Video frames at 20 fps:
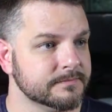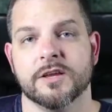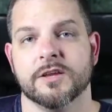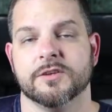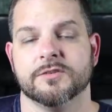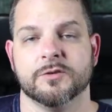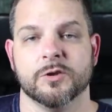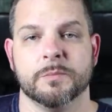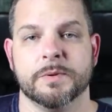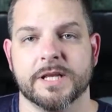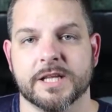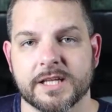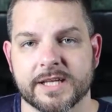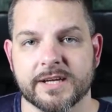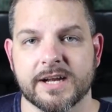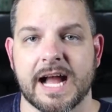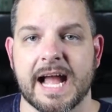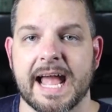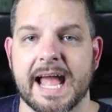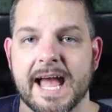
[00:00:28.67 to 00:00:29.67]
So to be
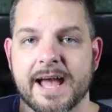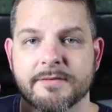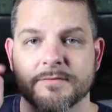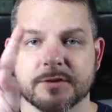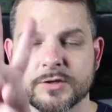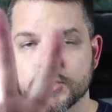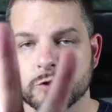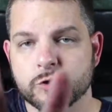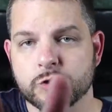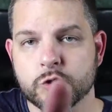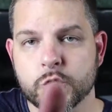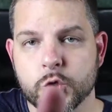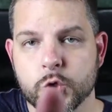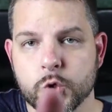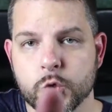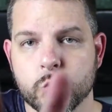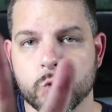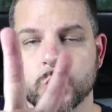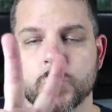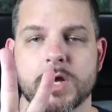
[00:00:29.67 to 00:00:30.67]
clear, I have
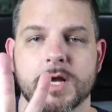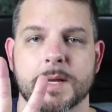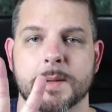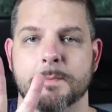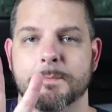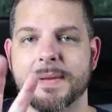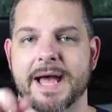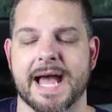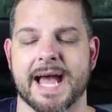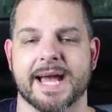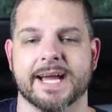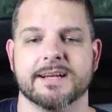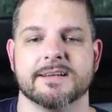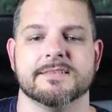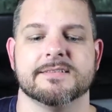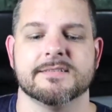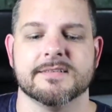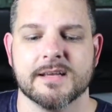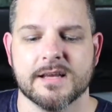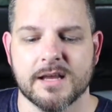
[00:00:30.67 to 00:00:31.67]
two
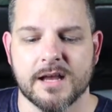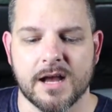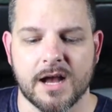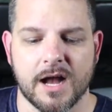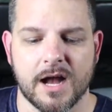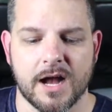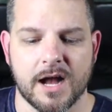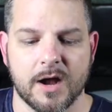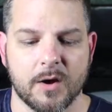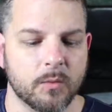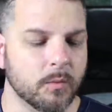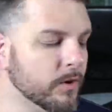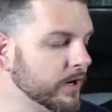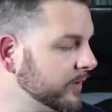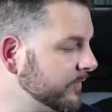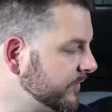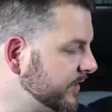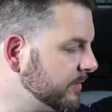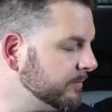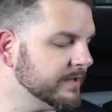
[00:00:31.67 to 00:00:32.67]
bags. One
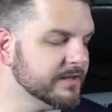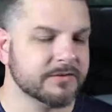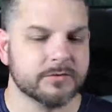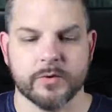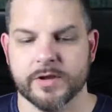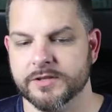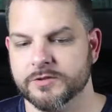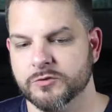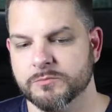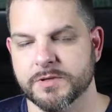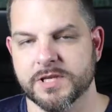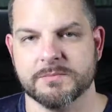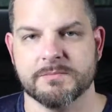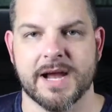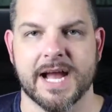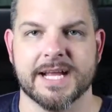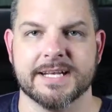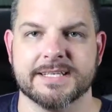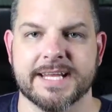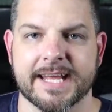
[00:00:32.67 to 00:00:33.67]
of them is going to be
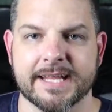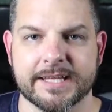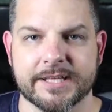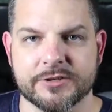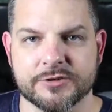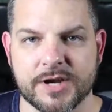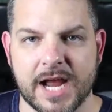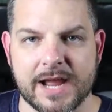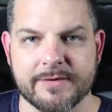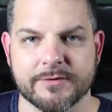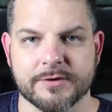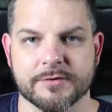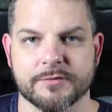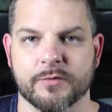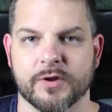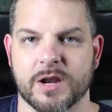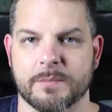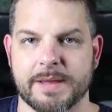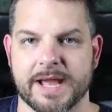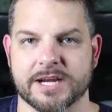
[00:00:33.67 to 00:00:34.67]
my daily driver
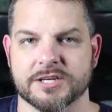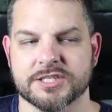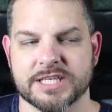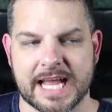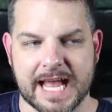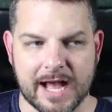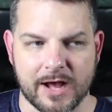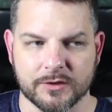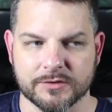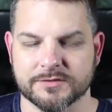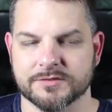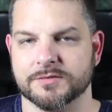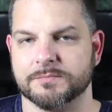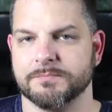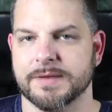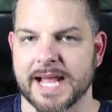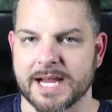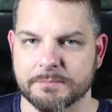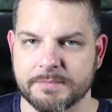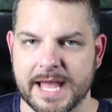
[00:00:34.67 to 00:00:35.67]
when I'm actually out
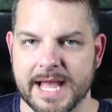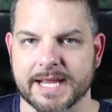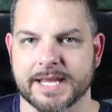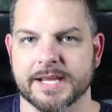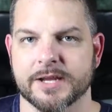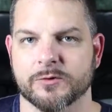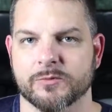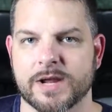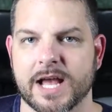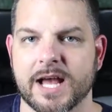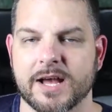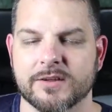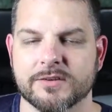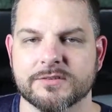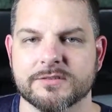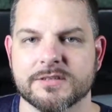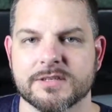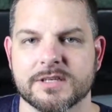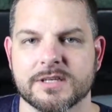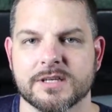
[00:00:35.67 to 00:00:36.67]
backpacking
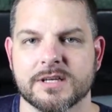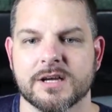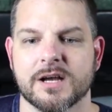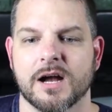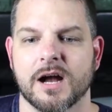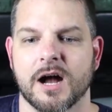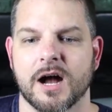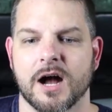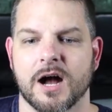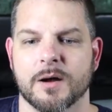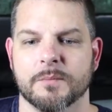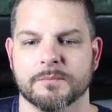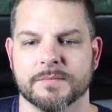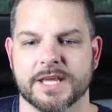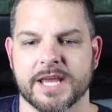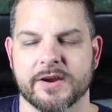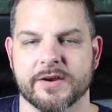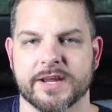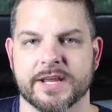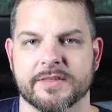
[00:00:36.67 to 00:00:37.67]
around,
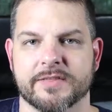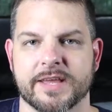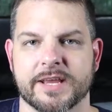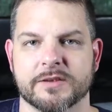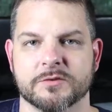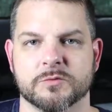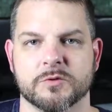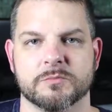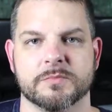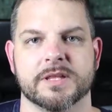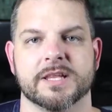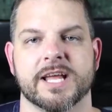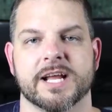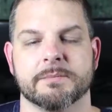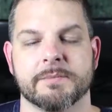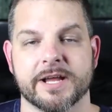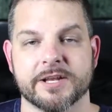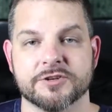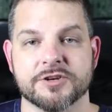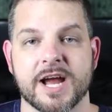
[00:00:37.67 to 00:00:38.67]
carrying things with me
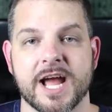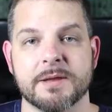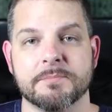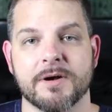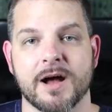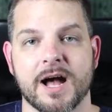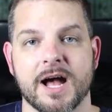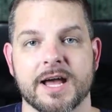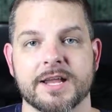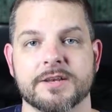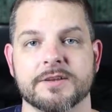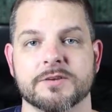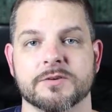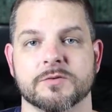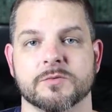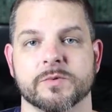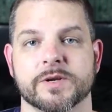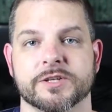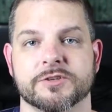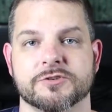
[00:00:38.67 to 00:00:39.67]
like my tripod,
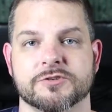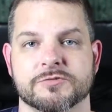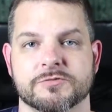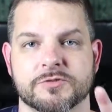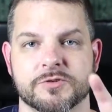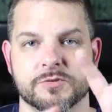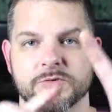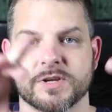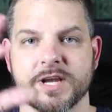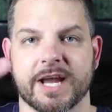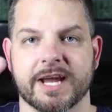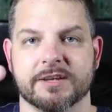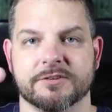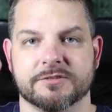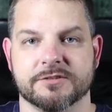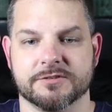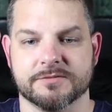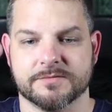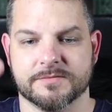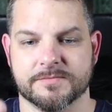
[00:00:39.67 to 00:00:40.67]
which you guys
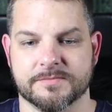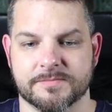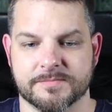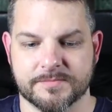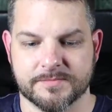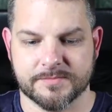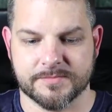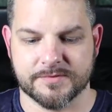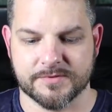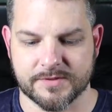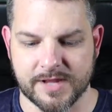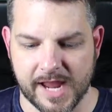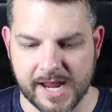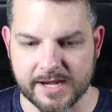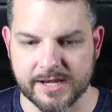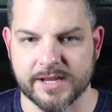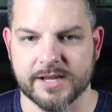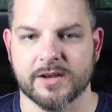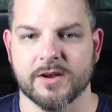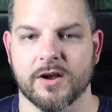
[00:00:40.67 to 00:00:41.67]
are
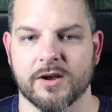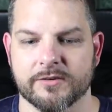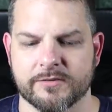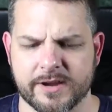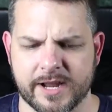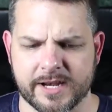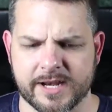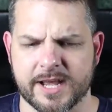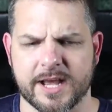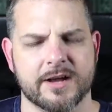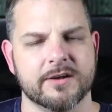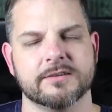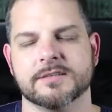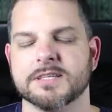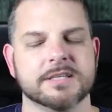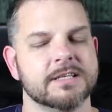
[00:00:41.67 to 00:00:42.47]
standing on right now,